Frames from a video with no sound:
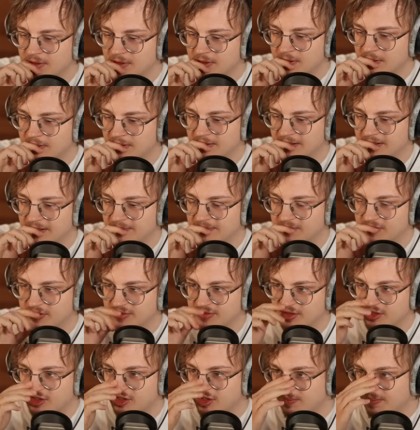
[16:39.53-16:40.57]
Alright, so
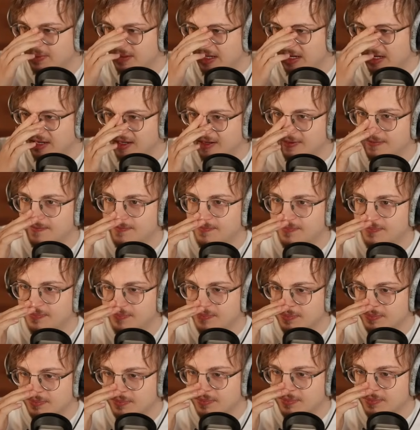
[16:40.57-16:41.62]
this should be...
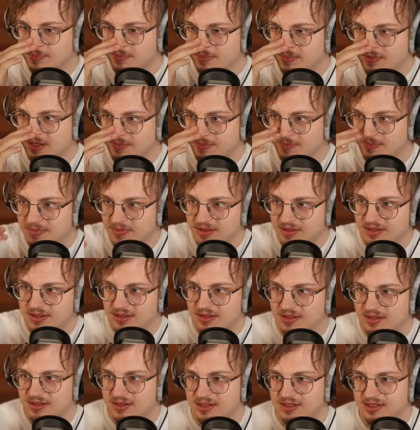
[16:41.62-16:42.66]
Yep,
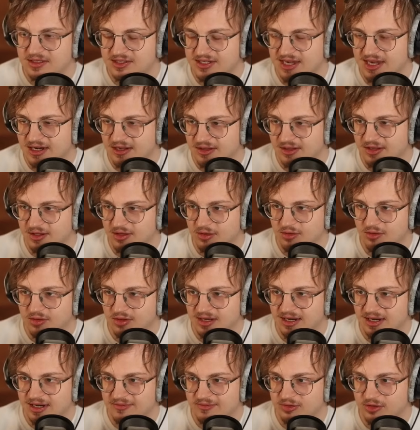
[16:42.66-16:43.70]
exactly
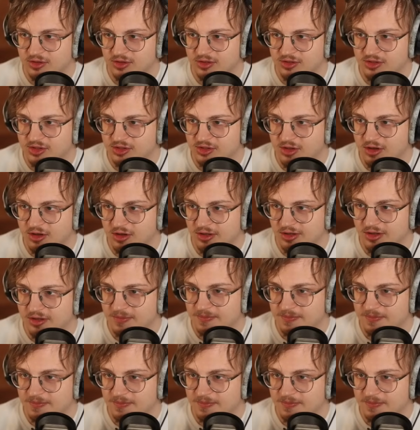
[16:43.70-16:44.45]
only ever Scald.